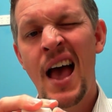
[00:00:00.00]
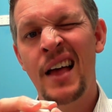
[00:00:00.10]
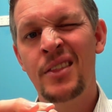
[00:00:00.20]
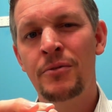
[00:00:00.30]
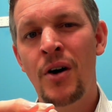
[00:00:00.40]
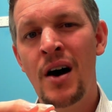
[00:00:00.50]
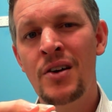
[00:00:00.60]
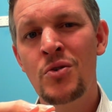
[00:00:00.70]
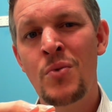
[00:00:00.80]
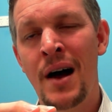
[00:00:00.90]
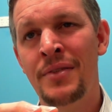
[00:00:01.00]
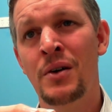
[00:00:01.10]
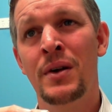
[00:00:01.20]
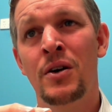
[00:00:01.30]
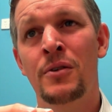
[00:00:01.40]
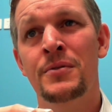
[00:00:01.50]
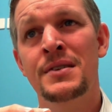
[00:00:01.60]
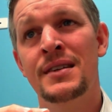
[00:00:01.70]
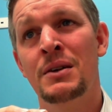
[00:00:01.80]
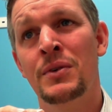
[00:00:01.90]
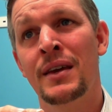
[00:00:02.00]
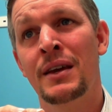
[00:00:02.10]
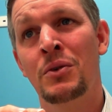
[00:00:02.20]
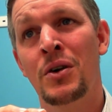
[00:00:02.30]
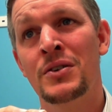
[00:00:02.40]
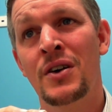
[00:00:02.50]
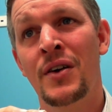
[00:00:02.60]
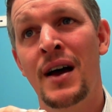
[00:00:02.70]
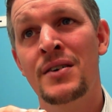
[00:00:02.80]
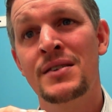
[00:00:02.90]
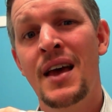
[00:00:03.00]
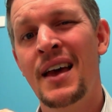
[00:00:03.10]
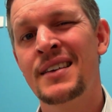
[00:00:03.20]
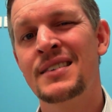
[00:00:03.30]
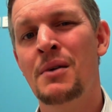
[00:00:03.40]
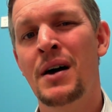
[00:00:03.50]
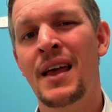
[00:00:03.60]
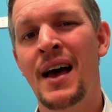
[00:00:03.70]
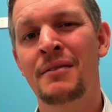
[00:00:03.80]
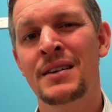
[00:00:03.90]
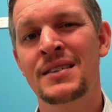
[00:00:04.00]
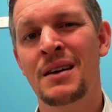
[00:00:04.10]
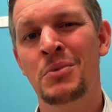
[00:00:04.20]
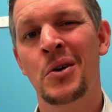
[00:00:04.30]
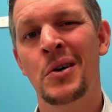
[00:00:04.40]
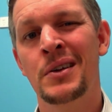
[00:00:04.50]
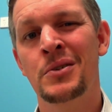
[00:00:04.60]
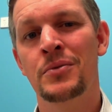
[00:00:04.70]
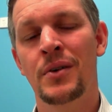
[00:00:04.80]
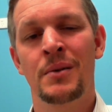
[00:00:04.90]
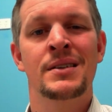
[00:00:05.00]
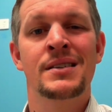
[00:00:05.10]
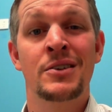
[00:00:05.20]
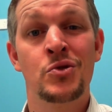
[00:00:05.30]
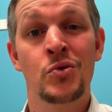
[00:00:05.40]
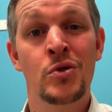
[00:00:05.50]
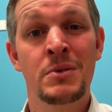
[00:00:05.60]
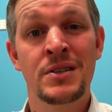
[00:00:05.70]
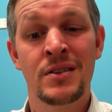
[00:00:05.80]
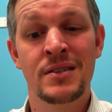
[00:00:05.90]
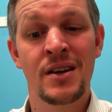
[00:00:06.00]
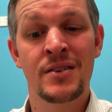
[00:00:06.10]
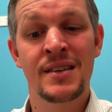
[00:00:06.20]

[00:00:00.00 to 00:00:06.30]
And the final one that we often see with ingrown toenails is someone having some kind of, I'm going to say, trauma to the toe.